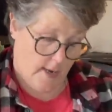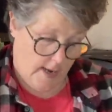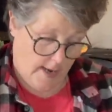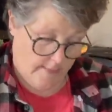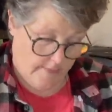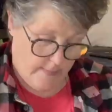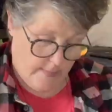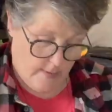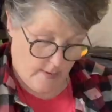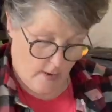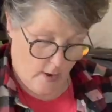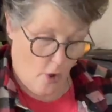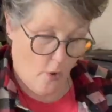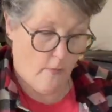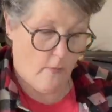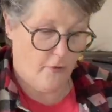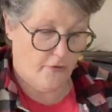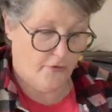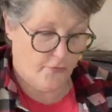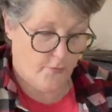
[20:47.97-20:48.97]
I'm
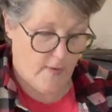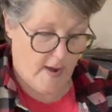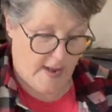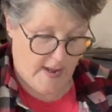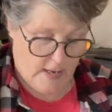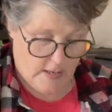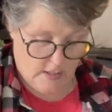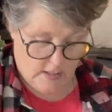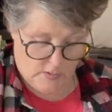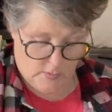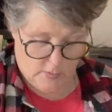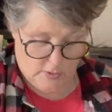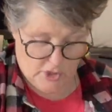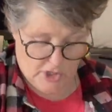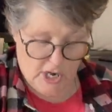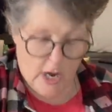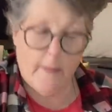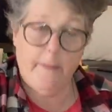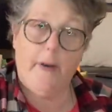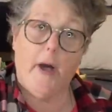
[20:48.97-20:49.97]
almost ready to switch
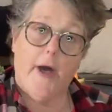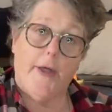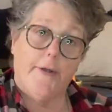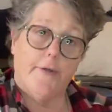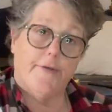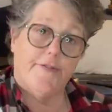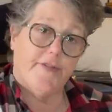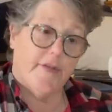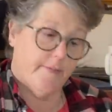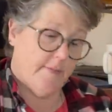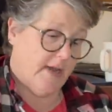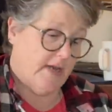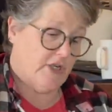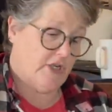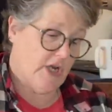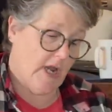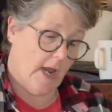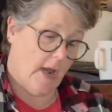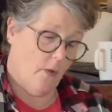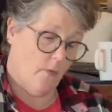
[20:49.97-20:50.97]
out bottles in my
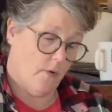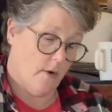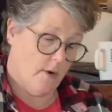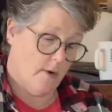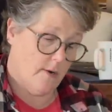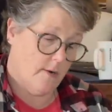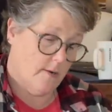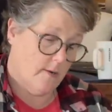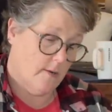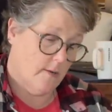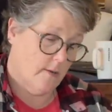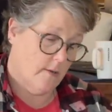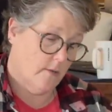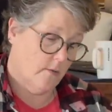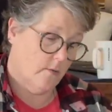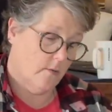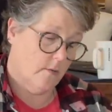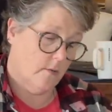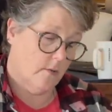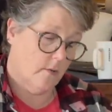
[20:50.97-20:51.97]
shower.
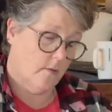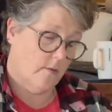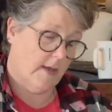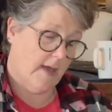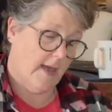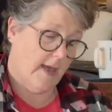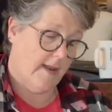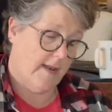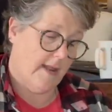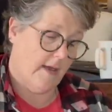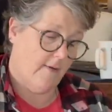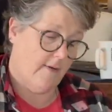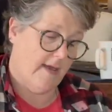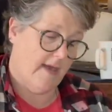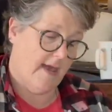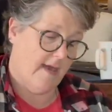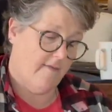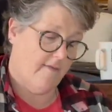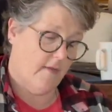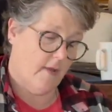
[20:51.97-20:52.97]
Okay, now I
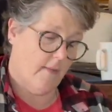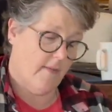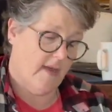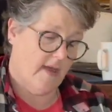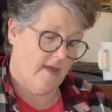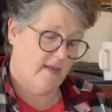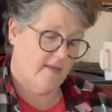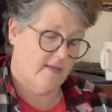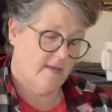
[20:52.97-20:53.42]
have it on my...